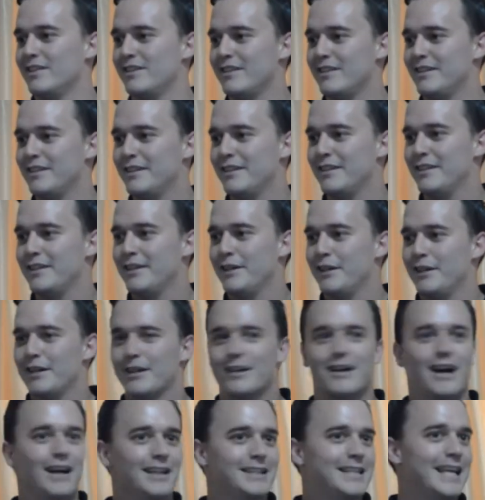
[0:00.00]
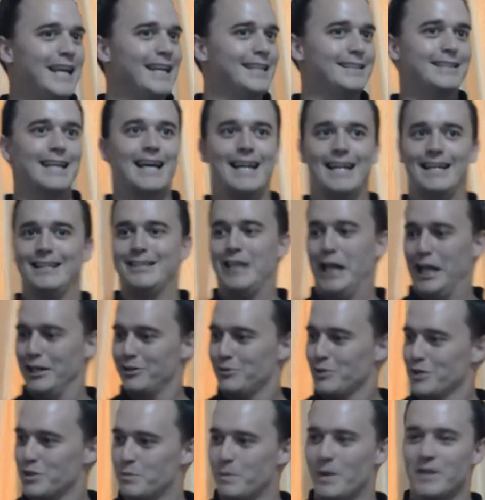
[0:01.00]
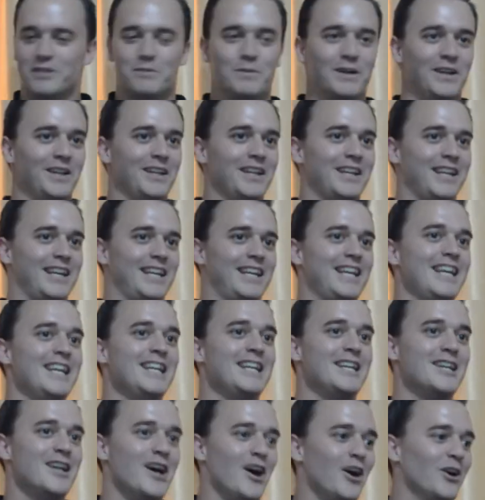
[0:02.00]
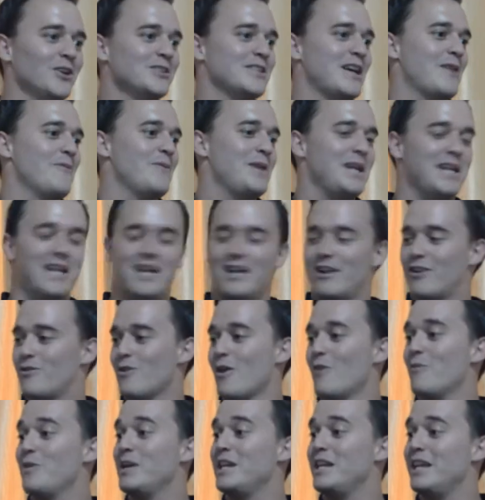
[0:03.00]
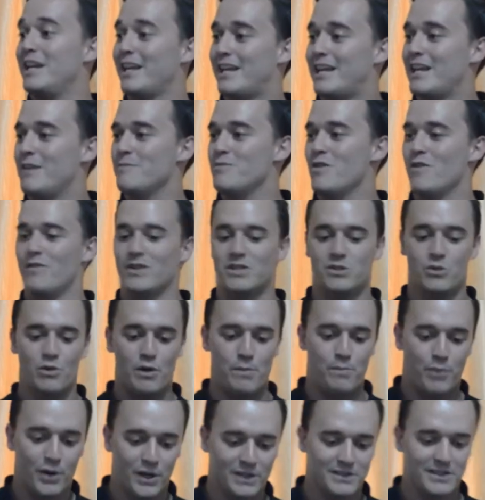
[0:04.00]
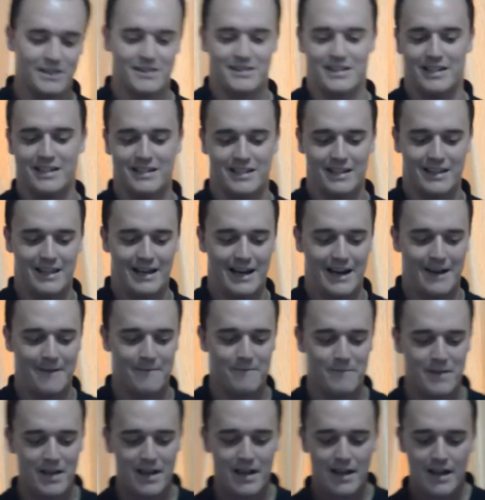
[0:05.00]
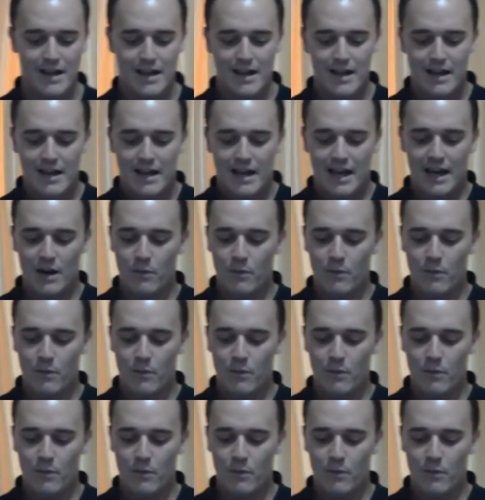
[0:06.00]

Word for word: Yeah. God takes that as His responsibility. He knows that we need to grow, we need to keep moving, so He puts us into that. Come on, Sean.